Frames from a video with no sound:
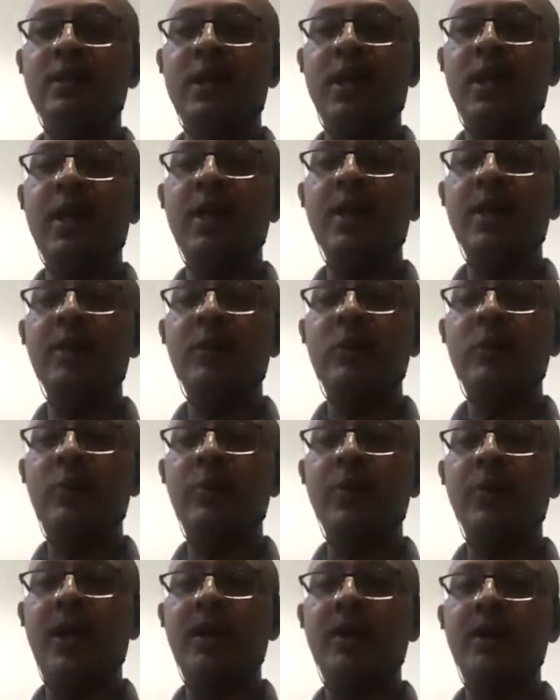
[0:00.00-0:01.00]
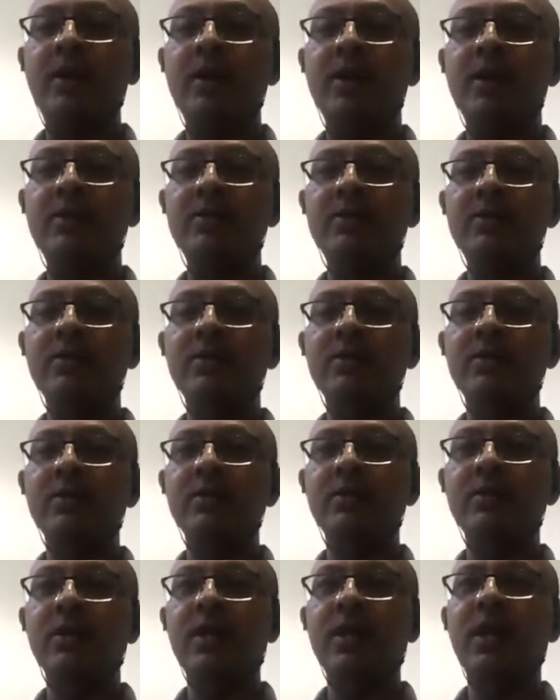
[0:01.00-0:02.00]
trying to practice
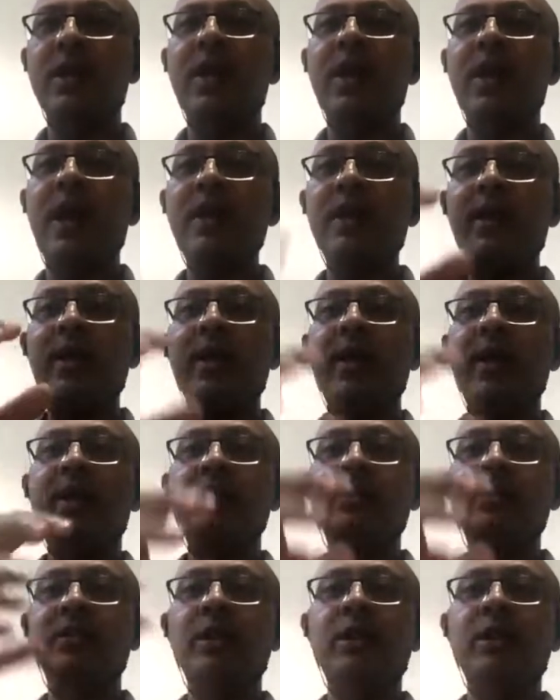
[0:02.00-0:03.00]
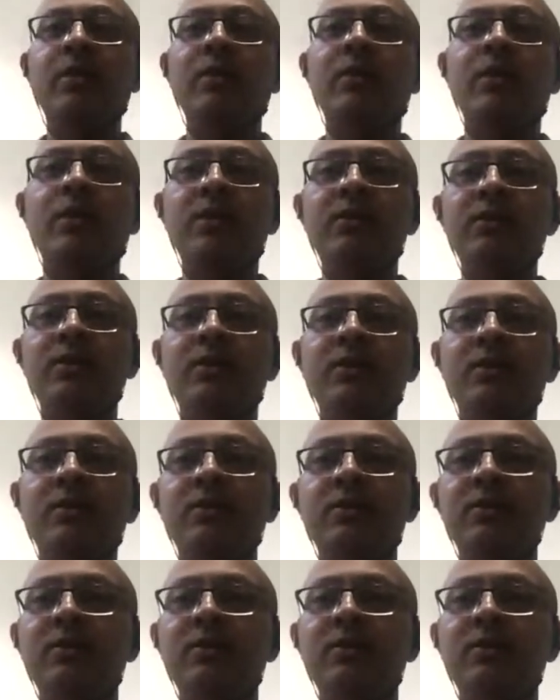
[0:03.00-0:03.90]
an external religion.